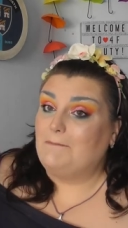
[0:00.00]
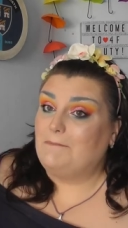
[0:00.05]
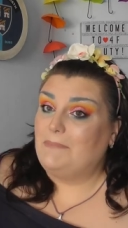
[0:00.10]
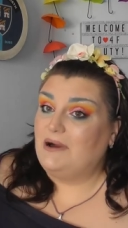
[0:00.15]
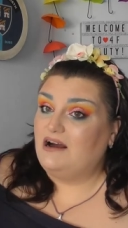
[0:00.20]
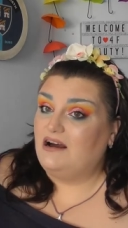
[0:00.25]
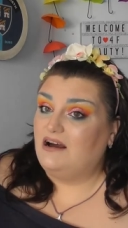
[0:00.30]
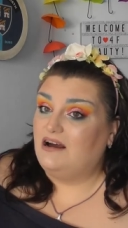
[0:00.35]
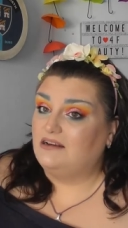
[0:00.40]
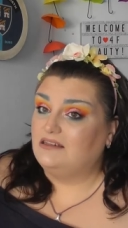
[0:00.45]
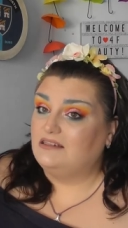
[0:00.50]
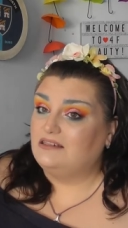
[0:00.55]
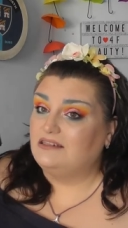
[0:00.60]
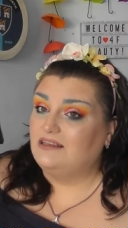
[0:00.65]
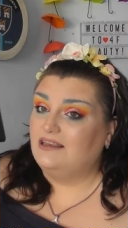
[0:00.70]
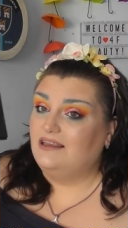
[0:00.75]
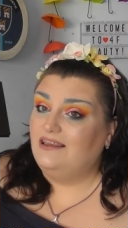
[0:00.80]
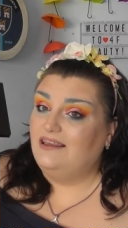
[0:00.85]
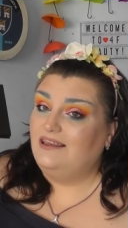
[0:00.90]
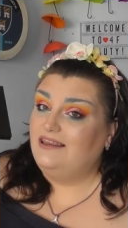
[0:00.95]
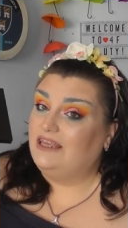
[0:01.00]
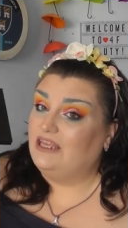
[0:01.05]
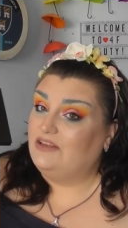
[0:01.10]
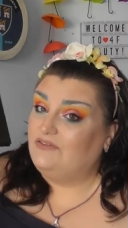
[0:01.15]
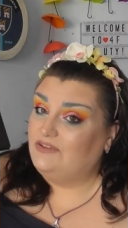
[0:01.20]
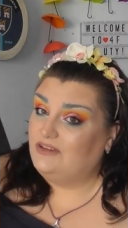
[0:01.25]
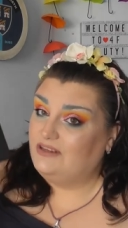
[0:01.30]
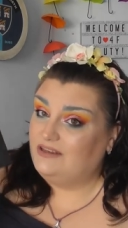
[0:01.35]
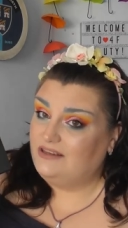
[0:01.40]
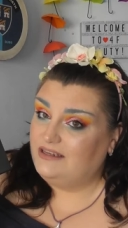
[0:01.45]
But
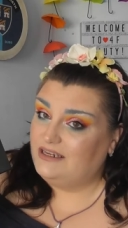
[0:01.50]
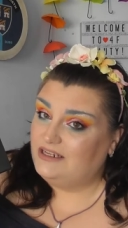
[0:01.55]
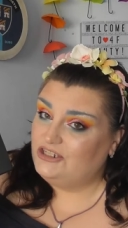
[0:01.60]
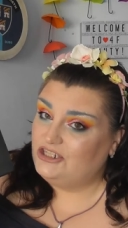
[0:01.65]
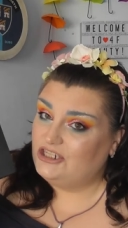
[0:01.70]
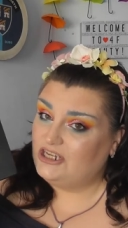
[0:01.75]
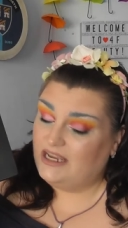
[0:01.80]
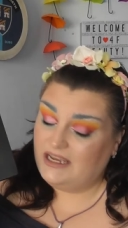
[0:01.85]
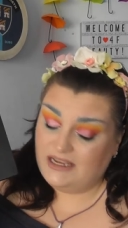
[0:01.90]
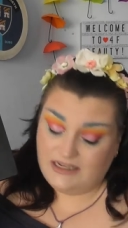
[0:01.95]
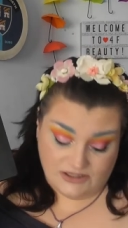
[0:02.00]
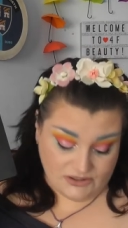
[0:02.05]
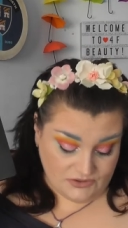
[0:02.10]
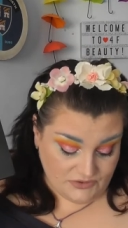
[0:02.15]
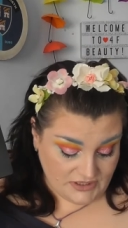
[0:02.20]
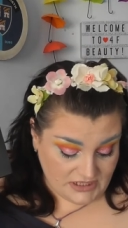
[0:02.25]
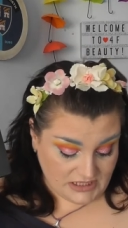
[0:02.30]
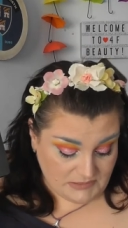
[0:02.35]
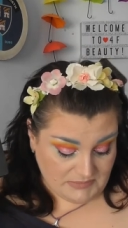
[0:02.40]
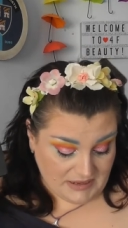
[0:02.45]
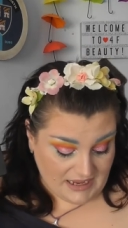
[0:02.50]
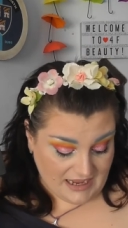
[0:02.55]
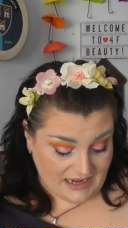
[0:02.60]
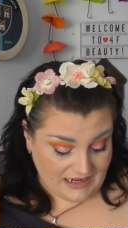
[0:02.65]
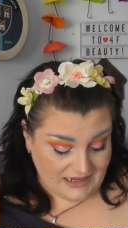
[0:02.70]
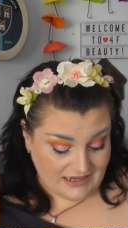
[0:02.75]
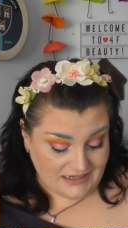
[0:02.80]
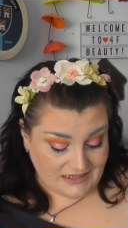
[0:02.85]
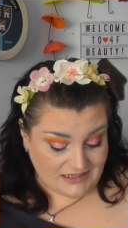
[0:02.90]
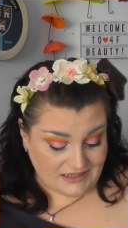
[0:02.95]
if you can get your hands on this
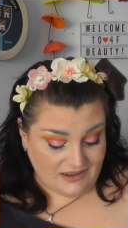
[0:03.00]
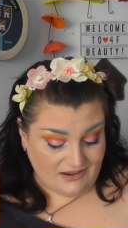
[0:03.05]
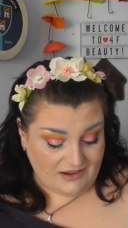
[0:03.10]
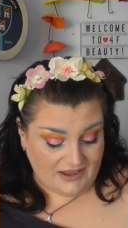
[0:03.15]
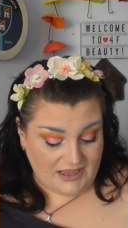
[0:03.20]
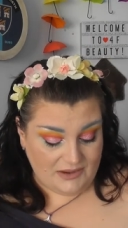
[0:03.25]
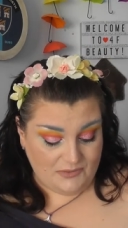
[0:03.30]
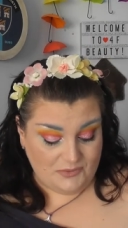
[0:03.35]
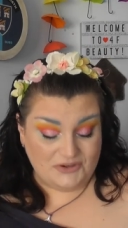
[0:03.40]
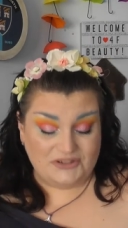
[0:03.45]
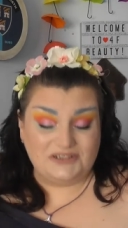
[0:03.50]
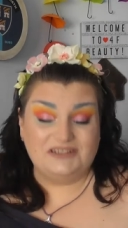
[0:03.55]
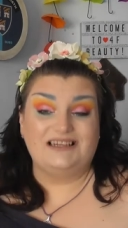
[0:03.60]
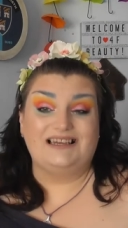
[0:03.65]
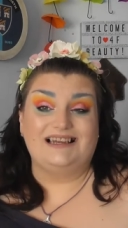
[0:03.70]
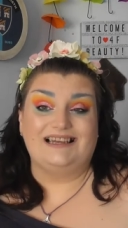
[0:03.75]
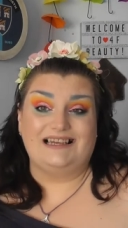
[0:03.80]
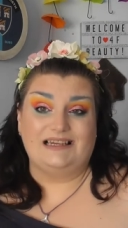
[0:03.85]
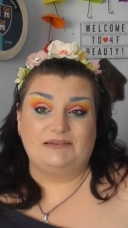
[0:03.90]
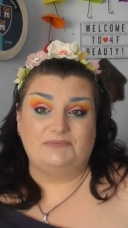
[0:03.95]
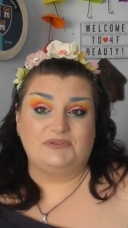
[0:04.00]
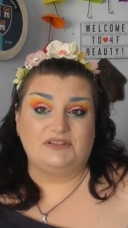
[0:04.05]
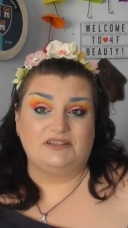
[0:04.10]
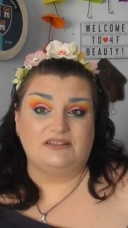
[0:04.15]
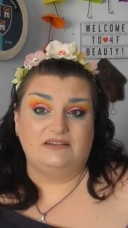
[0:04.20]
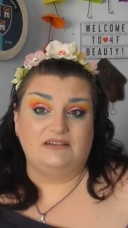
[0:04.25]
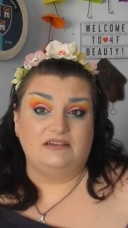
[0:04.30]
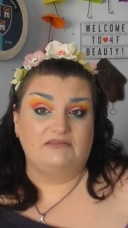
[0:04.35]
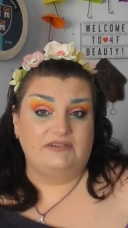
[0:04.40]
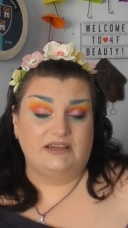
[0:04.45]
palette, I would
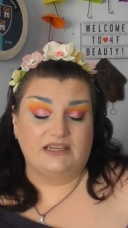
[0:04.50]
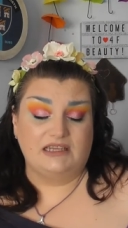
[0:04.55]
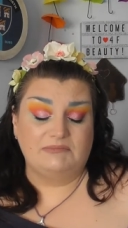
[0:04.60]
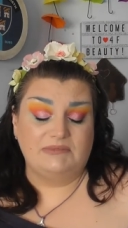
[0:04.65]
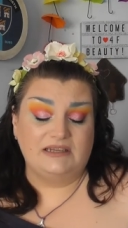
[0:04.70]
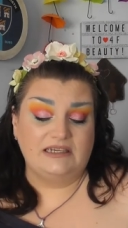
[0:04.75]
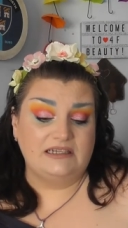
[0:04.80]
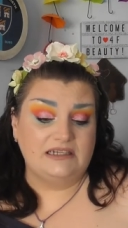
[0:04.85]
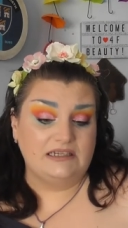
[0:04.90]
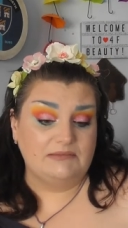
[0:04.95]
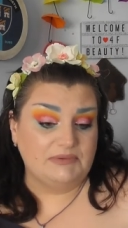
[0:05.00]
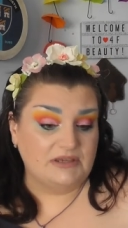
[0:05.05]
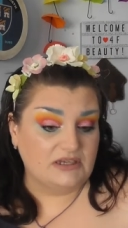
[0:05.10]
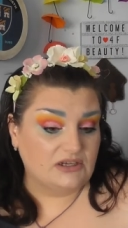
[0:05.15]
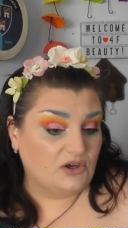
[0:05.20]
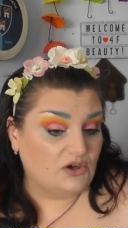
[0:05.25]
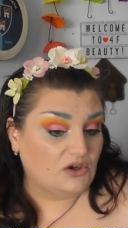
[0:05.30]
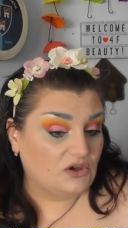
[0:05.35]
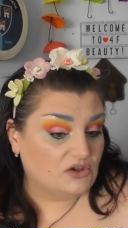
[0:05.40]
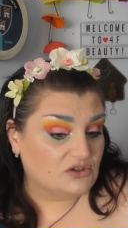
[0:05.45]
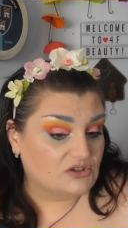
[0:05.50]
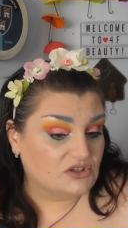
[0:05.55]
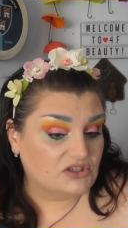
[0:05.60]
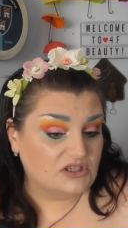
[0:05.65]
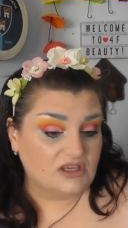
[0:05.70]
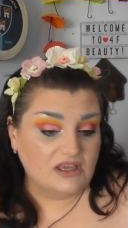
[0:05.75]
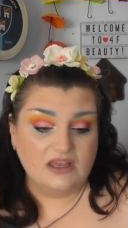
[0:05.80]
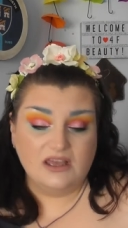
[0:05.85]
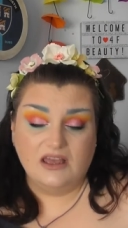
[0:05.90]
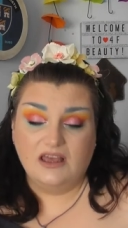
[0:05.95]
absolutely recommend it because
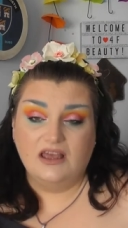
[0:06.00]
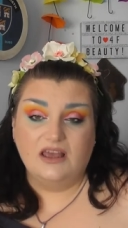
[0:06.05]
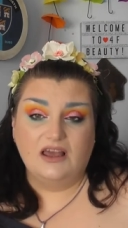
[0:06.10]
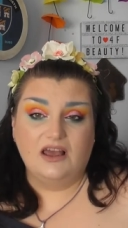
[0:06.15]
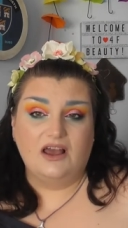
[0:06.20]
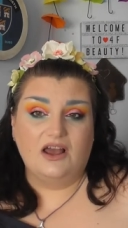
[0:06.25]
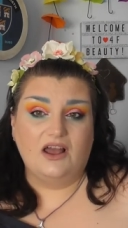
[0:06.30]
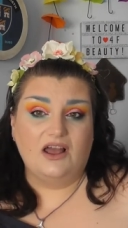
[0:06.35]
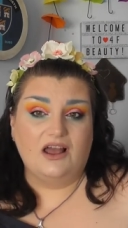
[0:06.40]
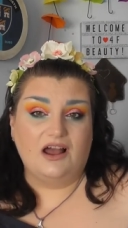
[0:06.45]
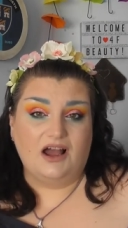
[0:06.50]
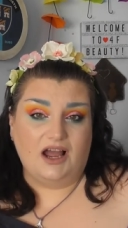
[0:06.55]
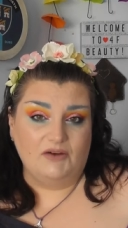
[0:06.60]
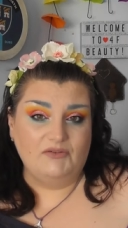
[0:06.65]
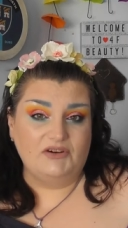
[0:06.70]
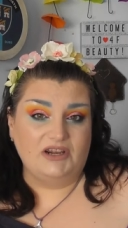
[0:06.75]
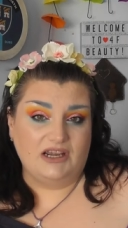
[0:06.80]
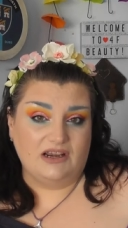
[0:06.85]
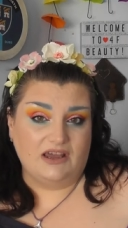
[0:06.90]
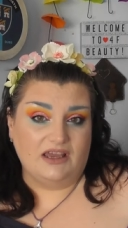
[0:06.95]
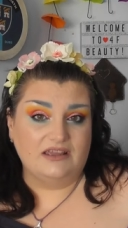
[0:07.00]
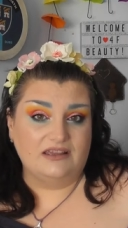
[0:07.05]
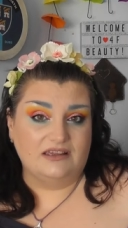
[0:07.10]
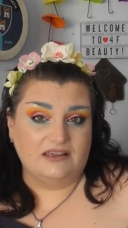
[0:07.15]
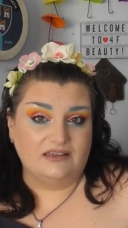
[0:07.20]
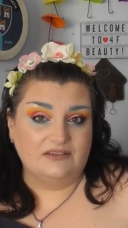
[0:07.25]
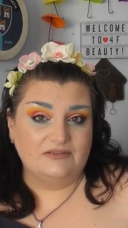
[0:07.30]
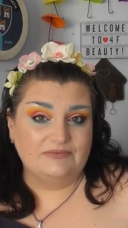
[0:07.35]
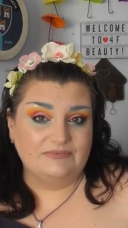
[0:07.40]
I really like it.